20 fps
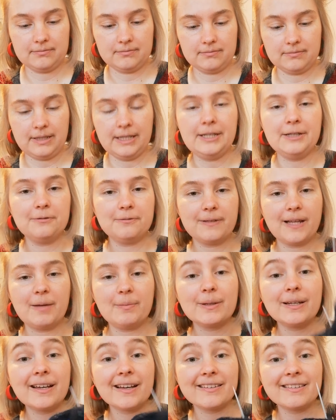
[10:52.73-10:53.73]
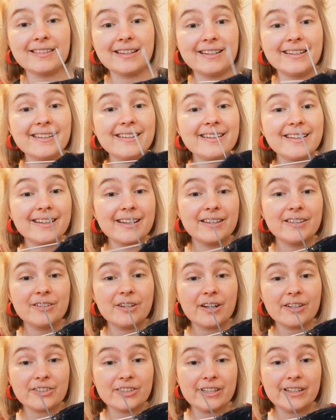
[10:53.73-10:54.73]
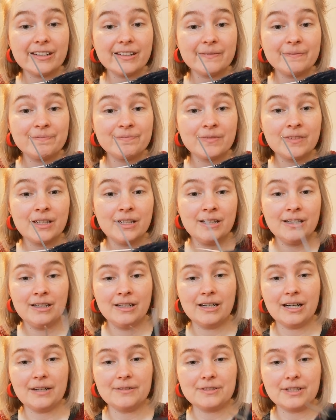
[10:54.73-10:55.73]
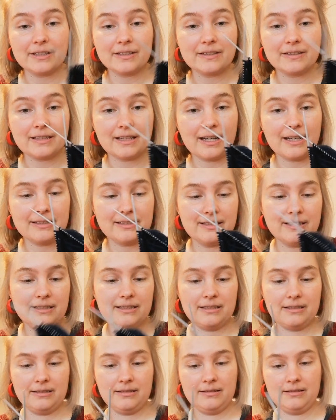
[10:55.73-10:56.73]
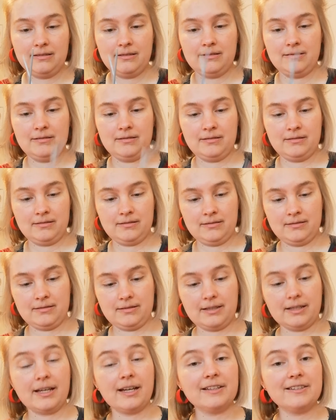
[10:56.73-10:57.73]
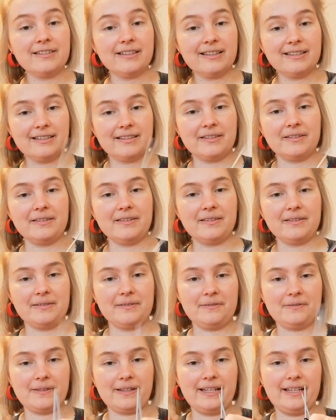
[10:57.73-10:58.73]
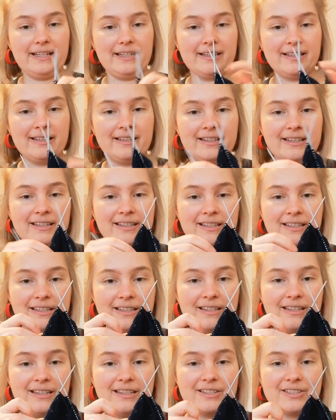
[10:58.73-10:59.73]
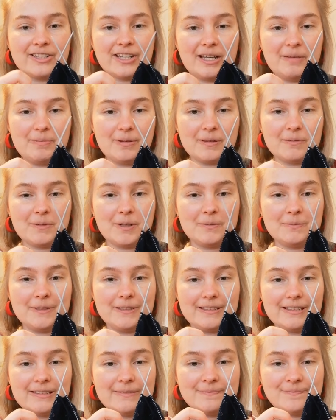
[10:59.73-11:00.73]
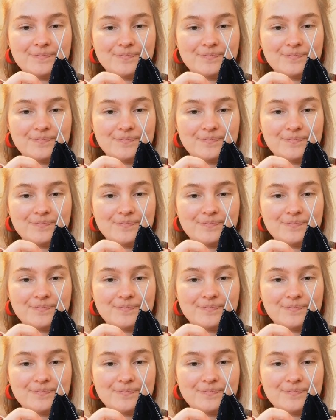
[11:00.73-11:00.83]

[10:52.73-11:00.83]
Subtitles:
Heel flap and gusset construction. I've just started the gusset, so it's a funny shape at the moment.